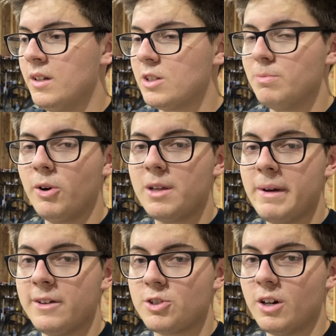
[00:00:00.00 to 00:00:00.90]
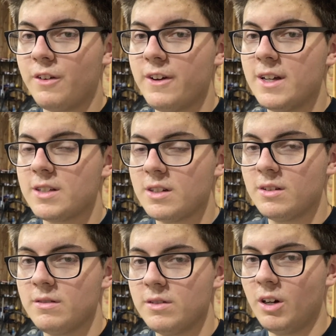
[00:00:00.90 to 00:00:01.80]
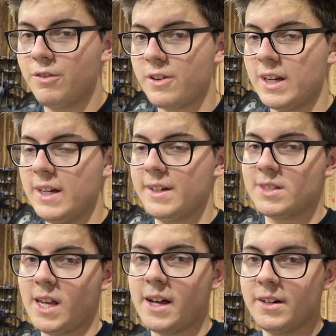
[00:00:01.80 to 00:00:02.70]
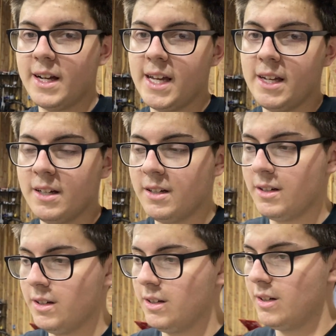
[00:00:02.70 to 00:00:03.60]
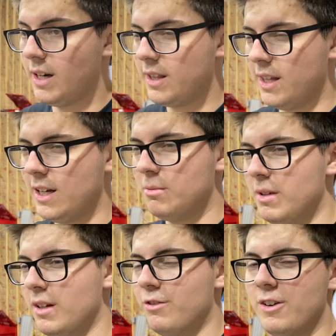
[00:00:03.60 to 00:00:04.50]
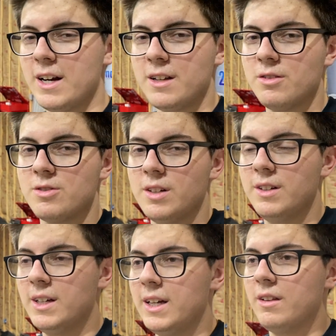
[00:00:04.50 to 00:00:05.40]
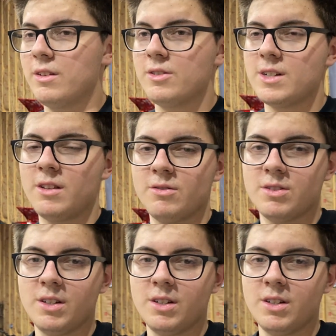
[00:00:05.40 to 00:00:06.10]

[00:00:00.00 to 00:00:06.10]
Smoky Mountain Truck Fest, don't forget Saturday. I think I'll be there Friday through Sunday, Thursday through